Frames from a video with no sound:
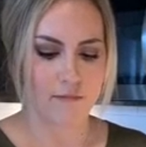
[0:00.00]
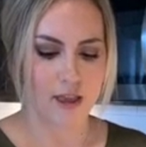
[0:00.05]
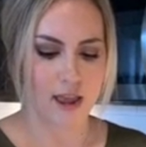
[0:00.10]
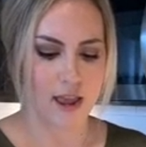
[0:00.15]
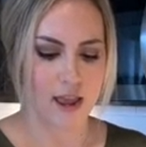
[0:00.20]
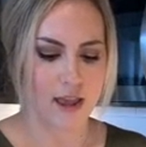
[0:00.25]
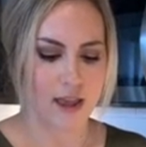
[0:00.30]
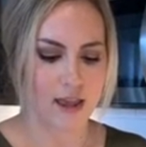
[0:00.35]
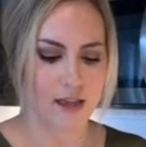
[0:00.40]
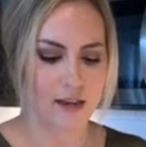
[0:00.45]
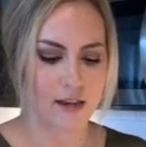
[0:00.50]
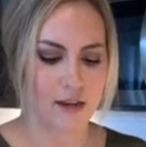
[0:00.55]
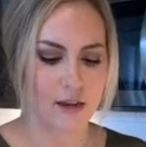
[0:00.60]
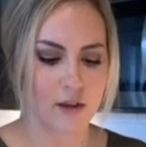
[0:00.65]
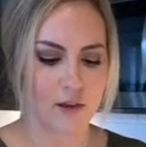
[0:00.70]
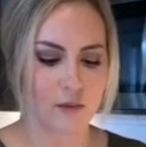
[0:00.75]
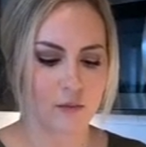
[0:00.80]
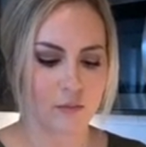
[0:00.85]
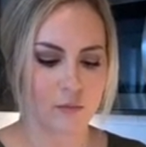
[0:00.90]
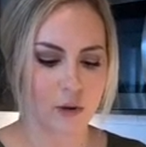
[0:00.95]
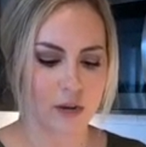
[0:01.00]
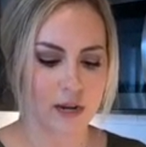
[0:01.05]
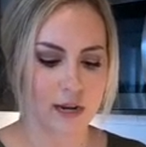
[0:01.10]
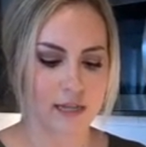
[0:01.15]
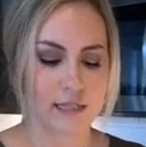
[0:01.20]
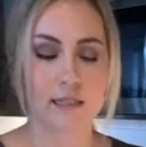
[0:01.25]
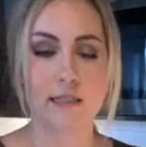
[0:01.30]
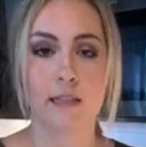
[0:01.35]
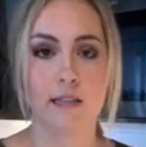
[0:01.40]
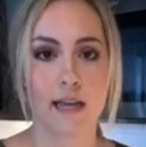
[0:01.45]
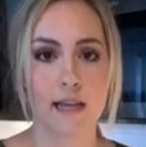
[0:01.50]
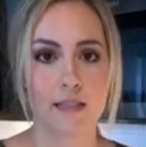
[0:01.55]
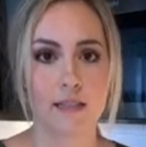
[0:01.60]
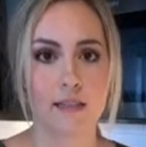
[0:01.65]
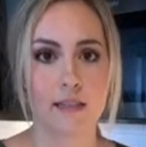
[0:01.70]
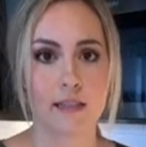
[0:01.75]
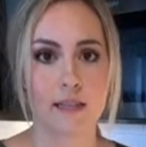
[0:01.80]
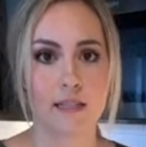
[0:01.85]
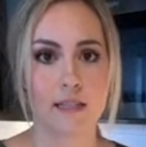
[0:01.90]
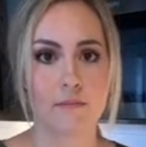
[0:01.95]
And when I
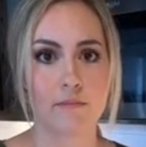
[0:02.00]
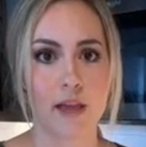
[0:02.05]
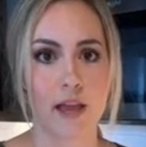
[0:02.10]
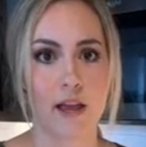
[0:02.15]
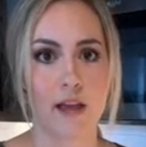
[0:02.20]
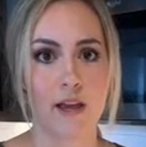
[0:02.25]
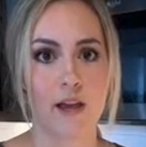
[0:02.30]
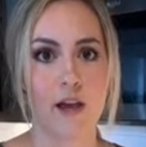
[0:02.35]
selected this mango,